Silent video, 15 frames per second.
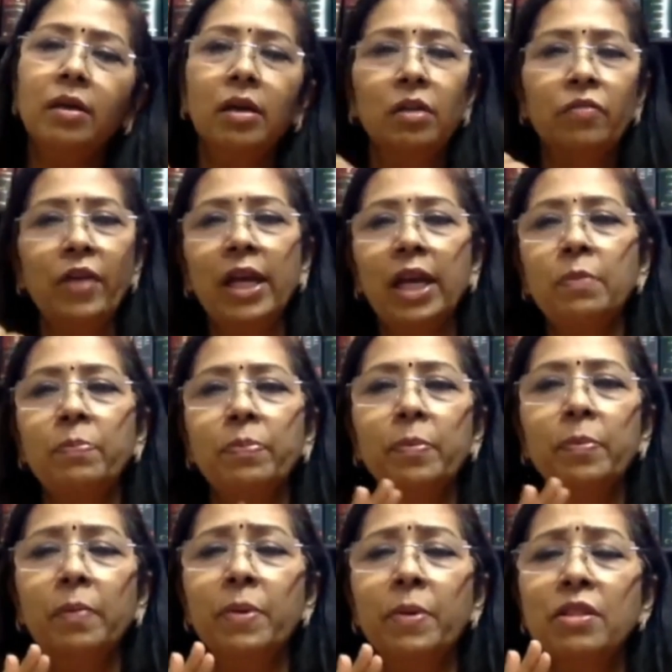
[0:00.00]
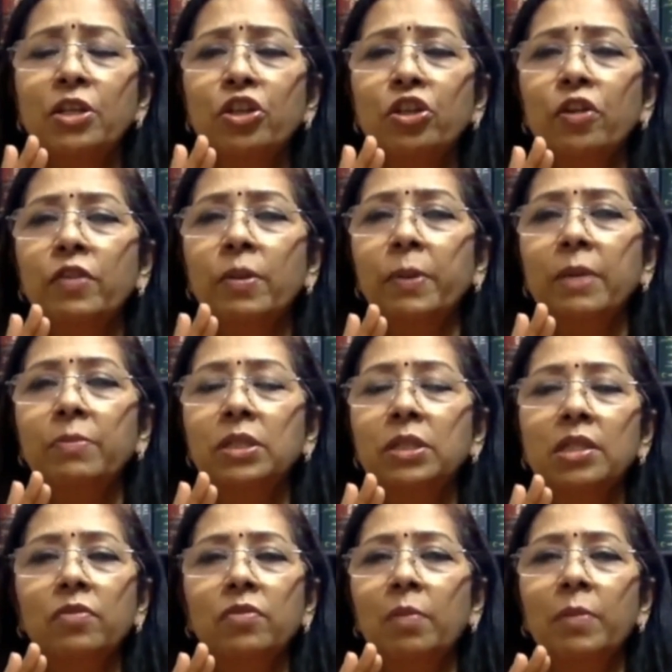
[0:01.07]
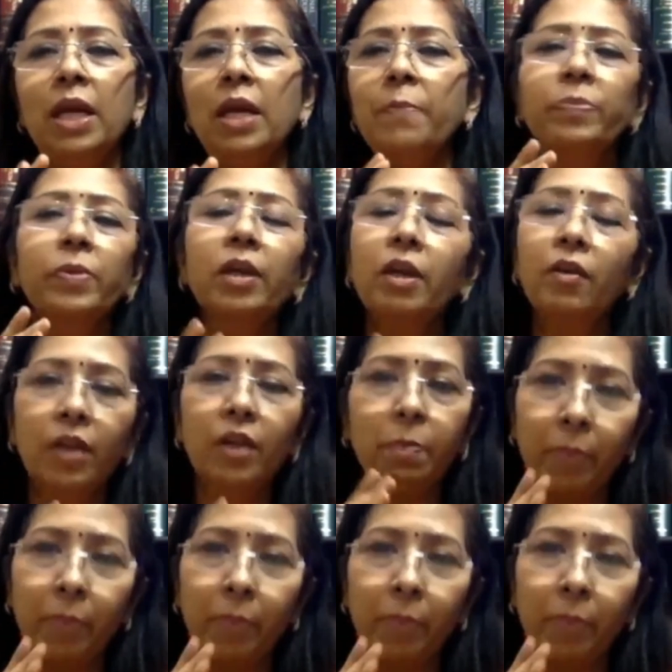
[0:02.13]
the vacant possession of the premises will be given